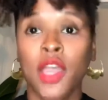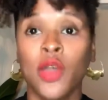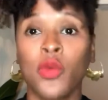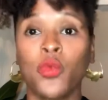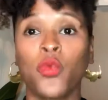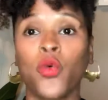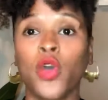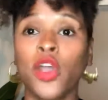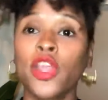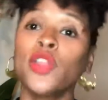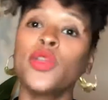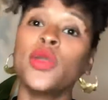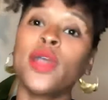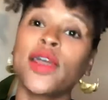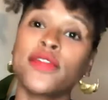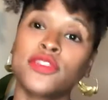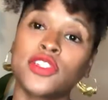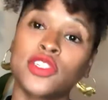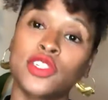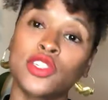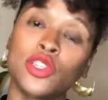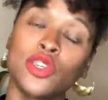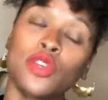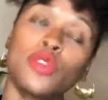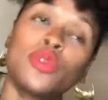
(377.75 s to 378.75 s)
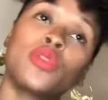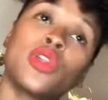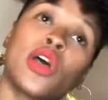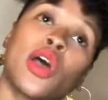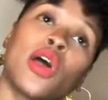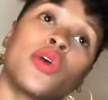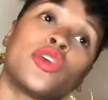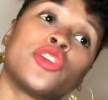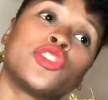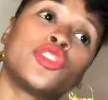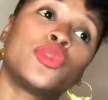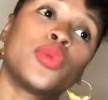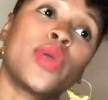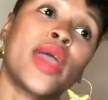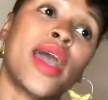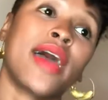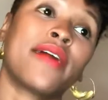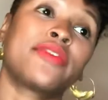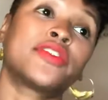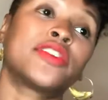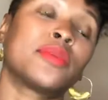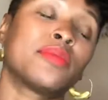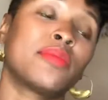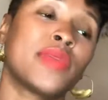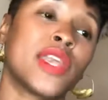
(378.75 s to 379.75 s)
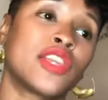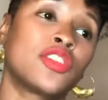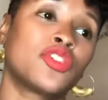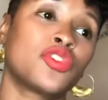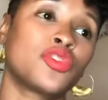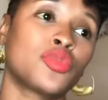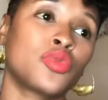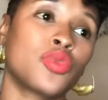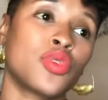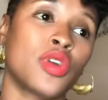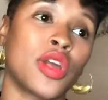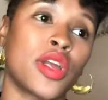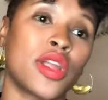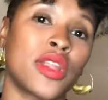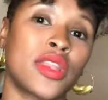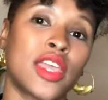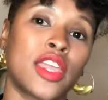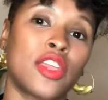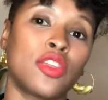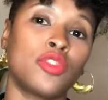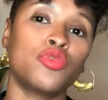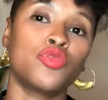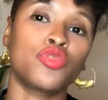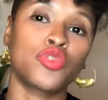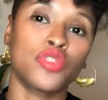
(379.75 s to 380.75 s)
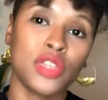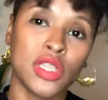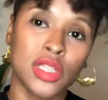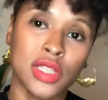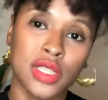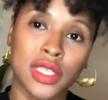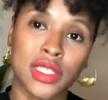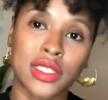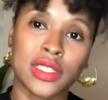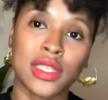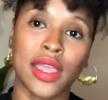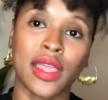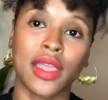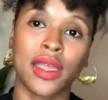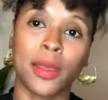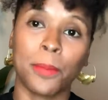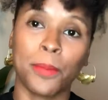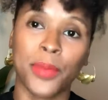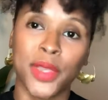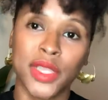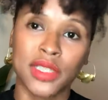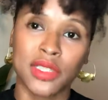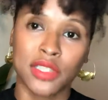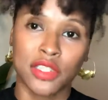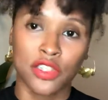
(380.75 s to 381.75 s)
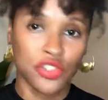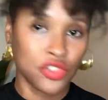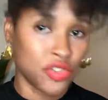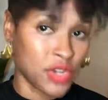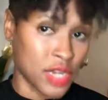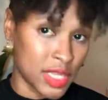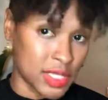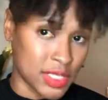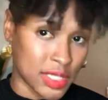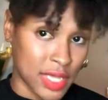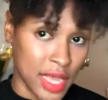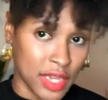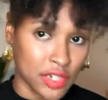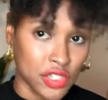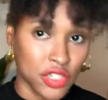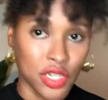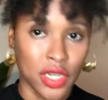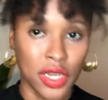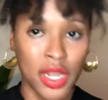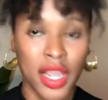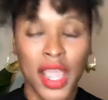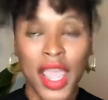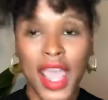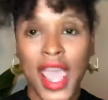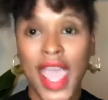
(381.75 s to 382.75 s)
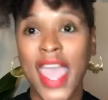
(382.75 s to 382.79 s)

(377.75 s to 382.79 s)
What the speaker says: What you have to do, though, is you have to make sure that you treat this like a business transaction